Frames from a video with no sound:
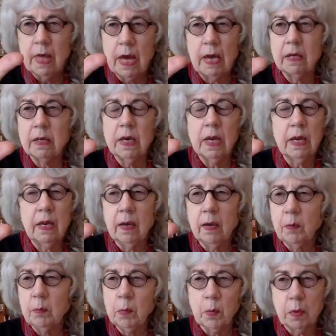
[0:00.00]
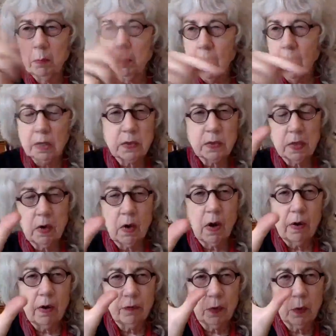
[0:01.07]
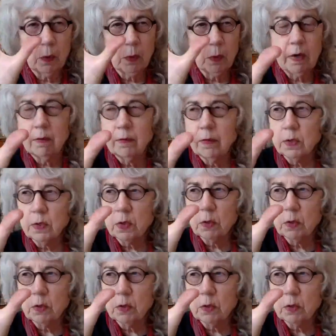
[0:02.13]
that name or box it off or whatever,